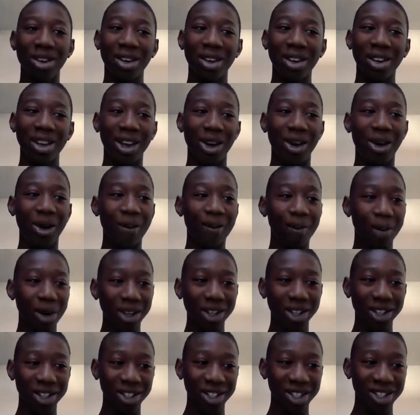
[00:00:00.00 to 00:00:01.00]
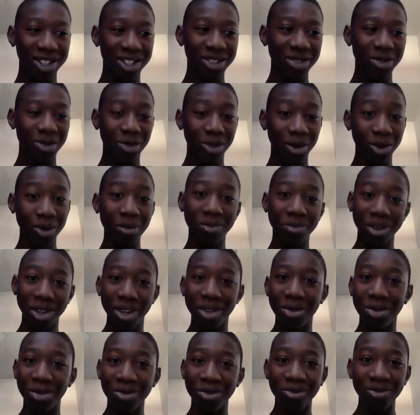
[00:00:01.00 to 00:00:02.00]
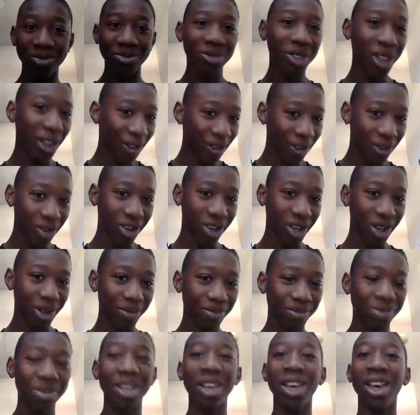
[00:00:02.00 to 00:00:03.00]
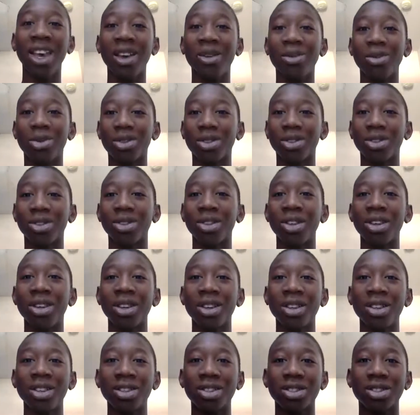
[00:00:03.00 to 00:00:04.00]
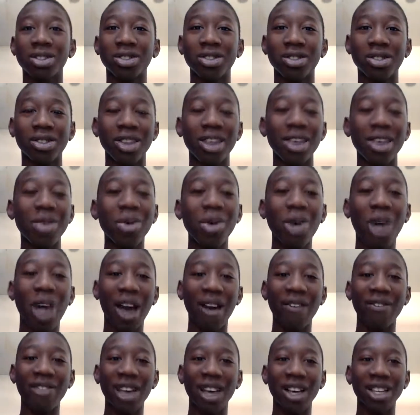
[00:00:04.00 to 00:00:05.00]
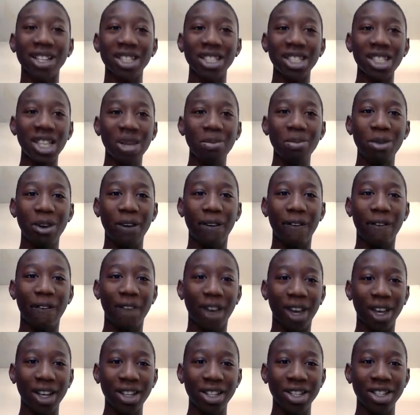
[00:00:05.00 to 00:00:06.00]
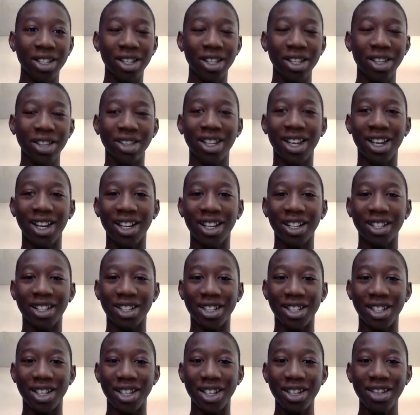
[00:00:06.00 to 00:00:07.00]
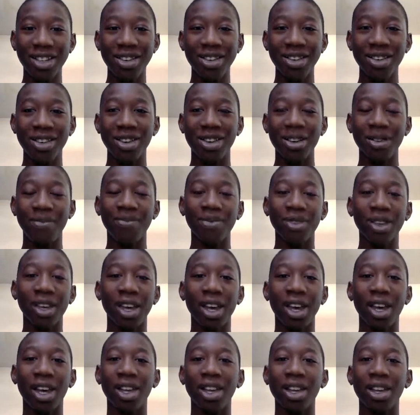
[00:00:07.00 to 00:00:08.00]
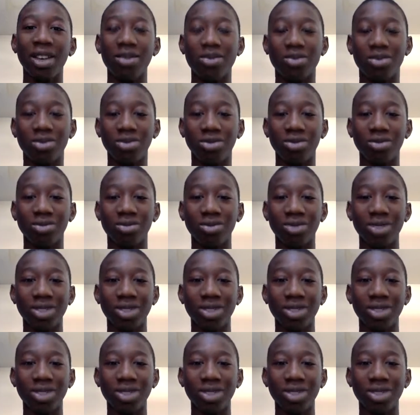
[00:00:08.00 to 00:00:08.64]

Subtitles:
Now, Among Us will be like Fortnite. It will it will have that same effect that it did, and it will